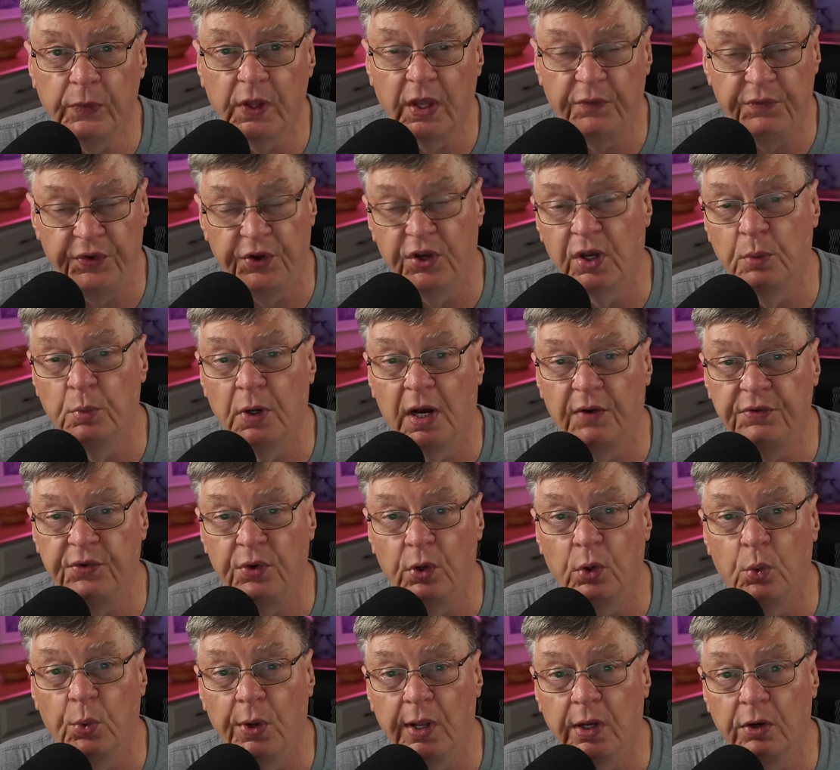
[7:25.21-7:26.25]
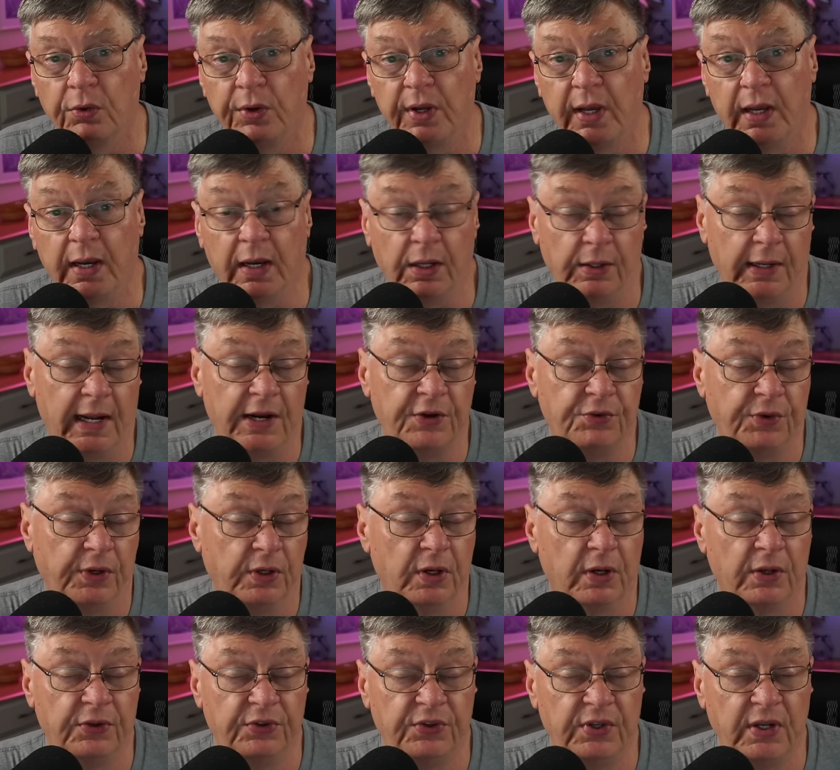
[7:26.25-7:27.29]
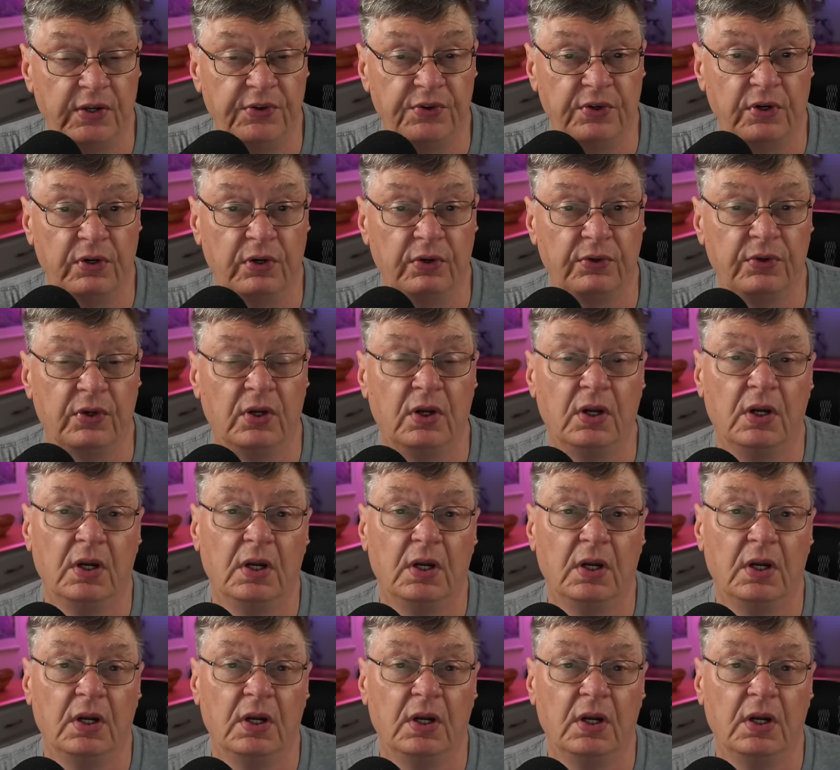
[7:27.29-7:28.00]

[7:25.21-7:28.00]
If you come off too quickly, it can actually cause seizures.